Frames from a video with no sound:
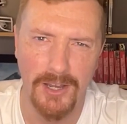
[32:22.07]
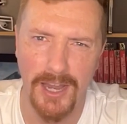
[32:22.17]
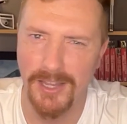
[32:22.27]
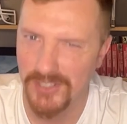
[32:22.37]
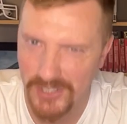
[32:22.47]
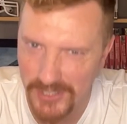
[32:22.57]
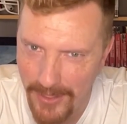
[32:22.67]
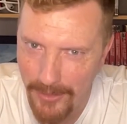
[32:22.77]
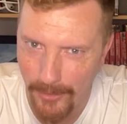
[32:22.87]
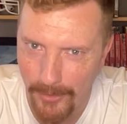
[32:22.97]
And
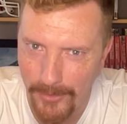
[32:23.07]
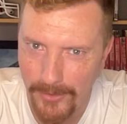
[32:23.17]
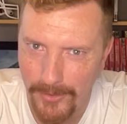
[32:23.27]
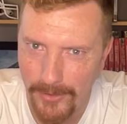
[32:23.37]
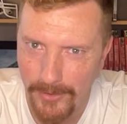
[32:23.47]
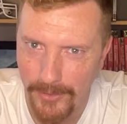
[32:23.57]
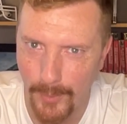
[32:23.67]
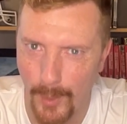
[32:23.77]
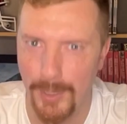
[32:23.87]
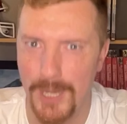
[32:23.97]
still,
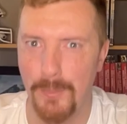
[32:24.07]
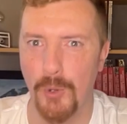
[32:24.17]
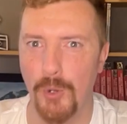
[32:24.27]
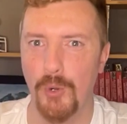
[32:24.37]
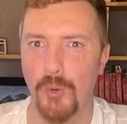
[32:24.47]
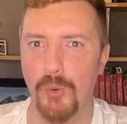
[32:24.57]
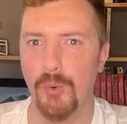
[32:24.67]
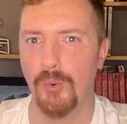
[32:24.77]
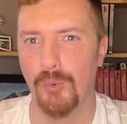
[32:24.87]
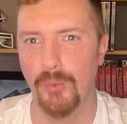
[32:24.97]
there were people
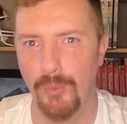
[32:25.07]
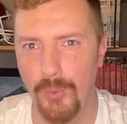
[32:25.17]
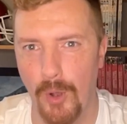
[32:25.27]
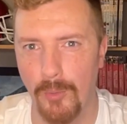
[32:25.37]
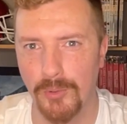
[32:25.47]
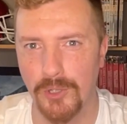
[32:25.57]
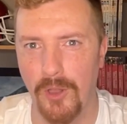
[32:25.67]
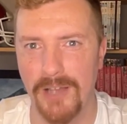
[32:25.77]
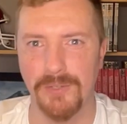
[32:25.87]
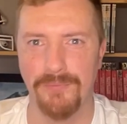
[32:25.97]
who almost
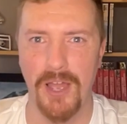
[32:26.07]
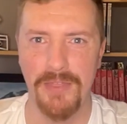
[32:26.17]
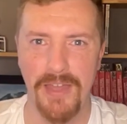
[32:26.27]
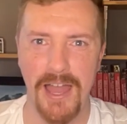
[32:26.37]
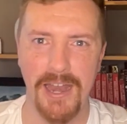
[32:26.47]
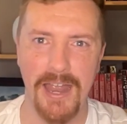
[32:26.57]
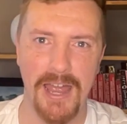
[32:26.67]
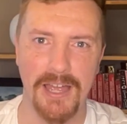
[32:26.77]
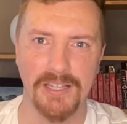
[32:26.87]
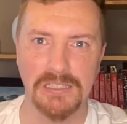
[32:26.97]
classified that
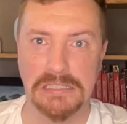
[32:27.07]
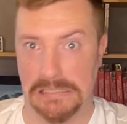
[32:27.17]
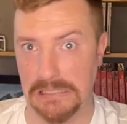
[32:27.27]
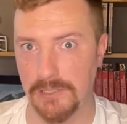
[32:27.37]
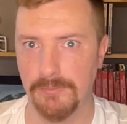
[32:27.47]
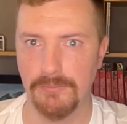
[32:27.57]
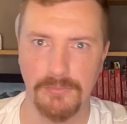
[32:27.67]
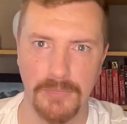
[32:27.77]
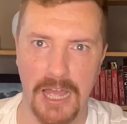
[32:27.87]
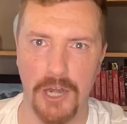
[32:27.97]
as
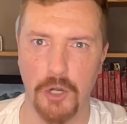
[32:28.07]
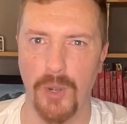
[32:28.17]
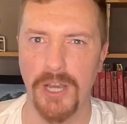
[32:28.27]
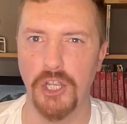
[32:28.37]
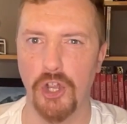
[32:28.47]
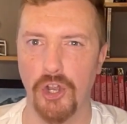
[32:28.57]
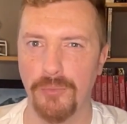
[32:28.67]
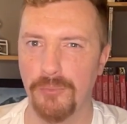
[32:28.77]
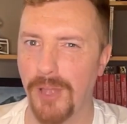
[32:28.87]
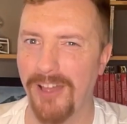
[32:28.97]
not a great year.
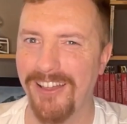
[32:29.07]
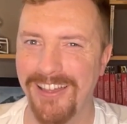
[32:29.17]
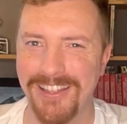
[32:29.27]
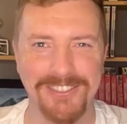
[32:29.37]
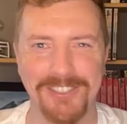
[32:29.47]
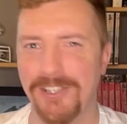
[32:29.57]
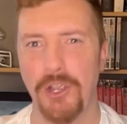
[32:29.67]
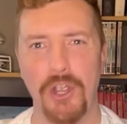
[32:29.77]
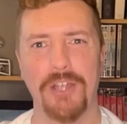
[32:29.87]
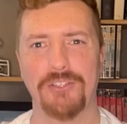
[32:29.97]

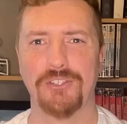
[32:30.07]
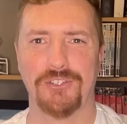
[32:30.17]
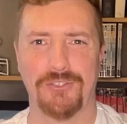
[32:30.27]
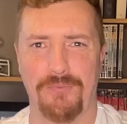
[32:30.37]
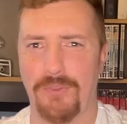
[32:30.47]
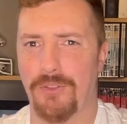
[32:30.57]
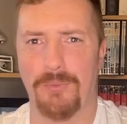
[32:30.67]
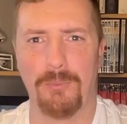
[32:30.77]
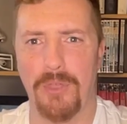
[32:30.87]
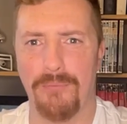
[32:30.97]
It just
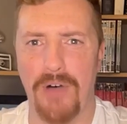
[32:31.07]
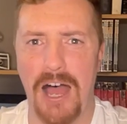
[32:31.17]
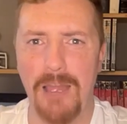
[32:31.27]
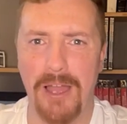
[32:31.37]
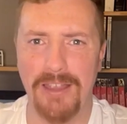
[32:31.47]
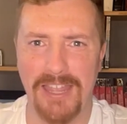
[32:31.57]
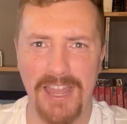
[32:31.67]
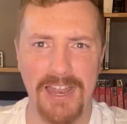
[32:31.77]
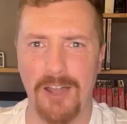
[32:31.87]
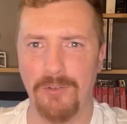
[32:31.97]
the vibe I
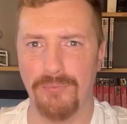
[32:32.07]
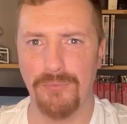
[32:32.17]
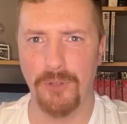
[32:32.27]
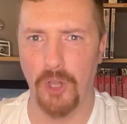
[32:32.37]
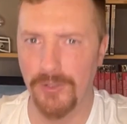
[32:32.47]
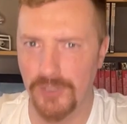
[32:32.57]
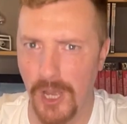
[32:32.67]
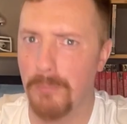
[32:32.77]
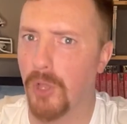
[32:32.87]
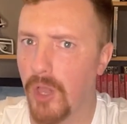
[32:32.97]
get out of
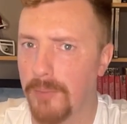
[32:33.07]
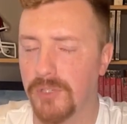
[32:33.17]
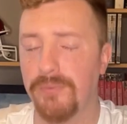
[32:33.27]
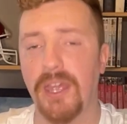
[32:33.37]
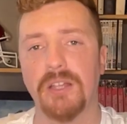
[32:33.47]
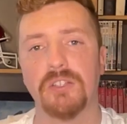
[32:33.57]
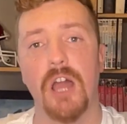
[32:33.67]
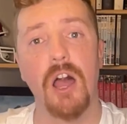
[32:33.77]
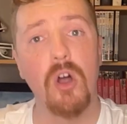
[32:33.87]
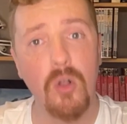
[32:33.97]
some Clemson fans,
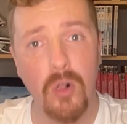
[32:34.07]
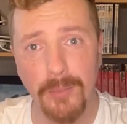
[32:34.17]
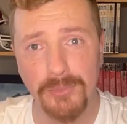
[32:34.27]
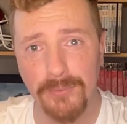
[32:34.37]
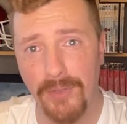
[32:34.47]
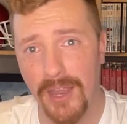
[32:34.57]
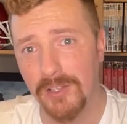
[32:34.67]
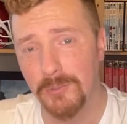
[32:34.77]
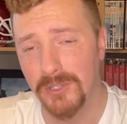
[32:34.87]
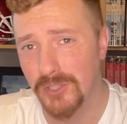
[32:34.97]
not all Clemson
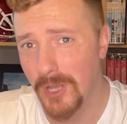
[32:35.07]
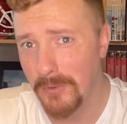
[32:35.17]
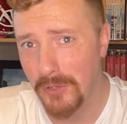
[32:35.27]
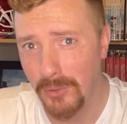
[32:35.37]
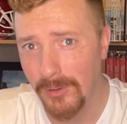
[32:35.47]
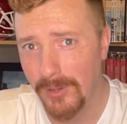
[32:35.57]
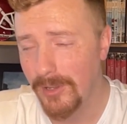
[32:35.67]
fans, but some of you,